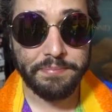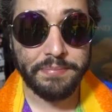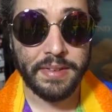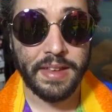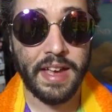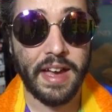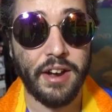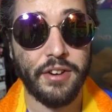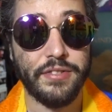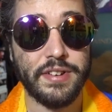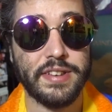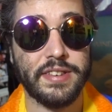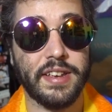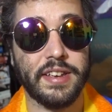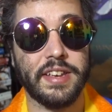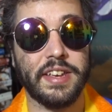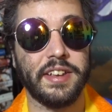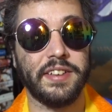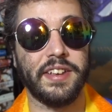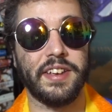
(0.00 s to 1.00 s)
how
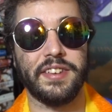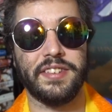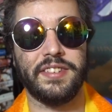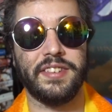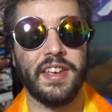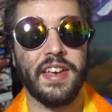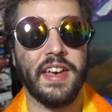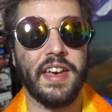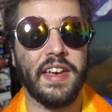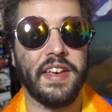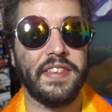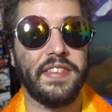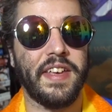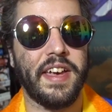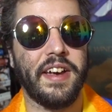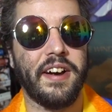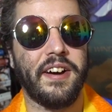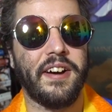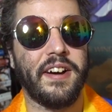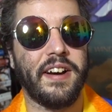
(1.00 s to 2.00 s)
ridiculous
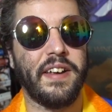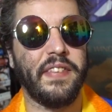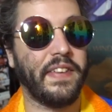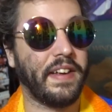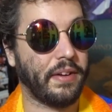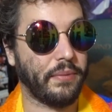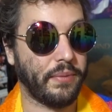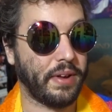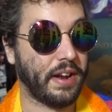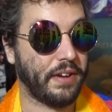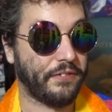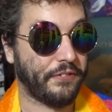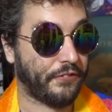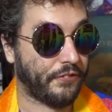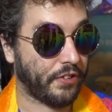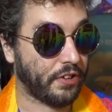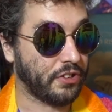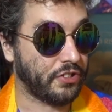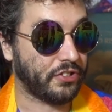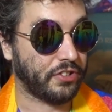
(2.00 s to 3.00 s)
they are. And like, when I
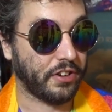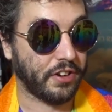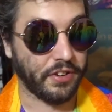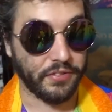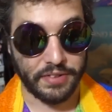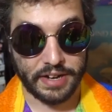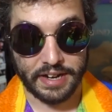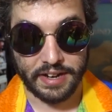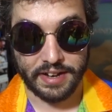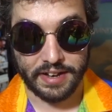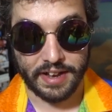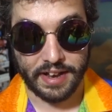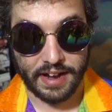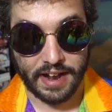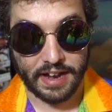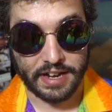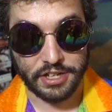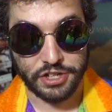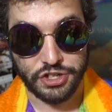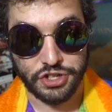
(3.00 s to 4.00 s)
first started reading it,
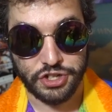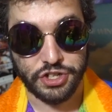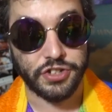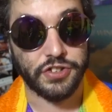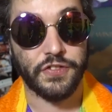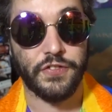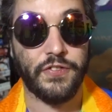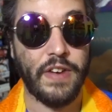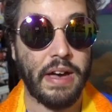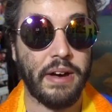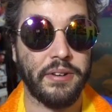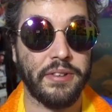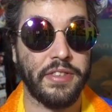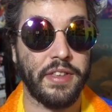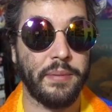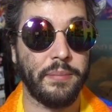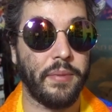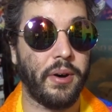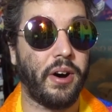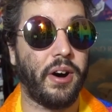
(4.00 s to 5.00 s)
I just found
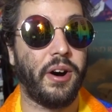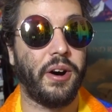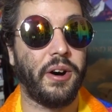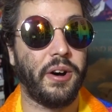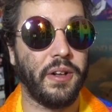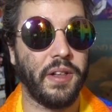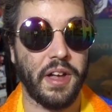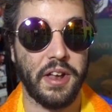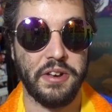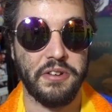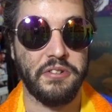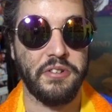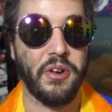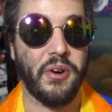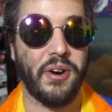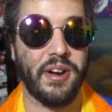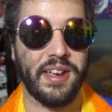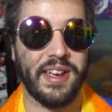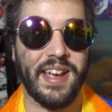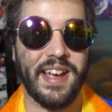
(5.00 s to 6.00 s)
them all
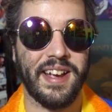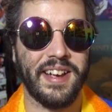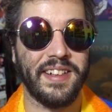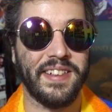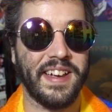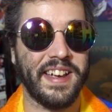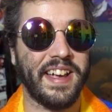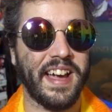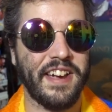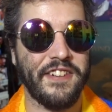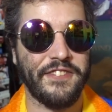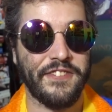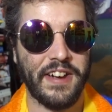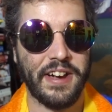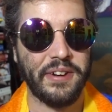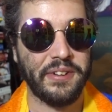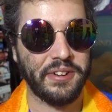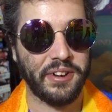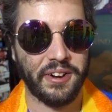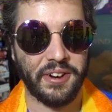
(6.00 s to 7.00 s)
annoying. Like, I
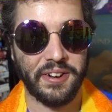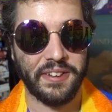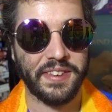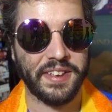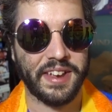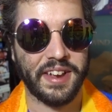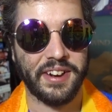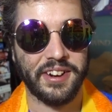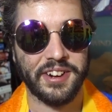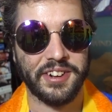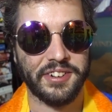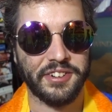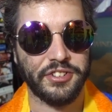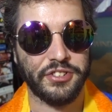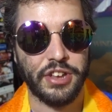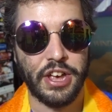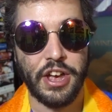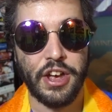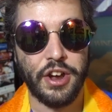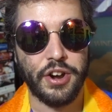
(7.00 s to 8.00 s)
found all the
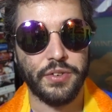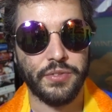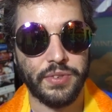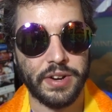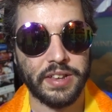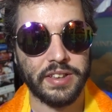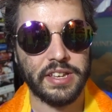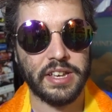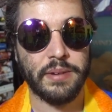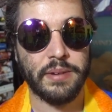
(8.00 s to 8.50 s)
characters really